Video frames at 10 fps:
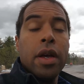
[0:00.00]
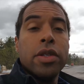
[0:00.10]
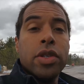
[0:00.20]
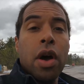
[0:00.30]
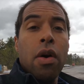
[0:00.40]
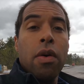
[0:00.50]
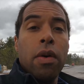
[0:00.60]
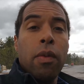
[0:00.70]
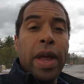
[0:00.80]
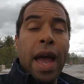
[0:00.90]
So
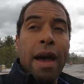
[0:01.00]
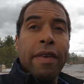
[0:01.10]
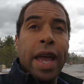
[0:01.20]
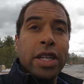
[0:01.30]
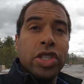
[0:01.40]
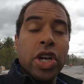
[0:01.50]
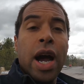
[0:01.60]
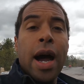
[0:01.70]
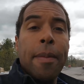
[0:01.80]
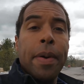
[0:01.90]
we have a
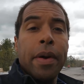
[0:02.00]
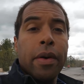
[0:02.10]
job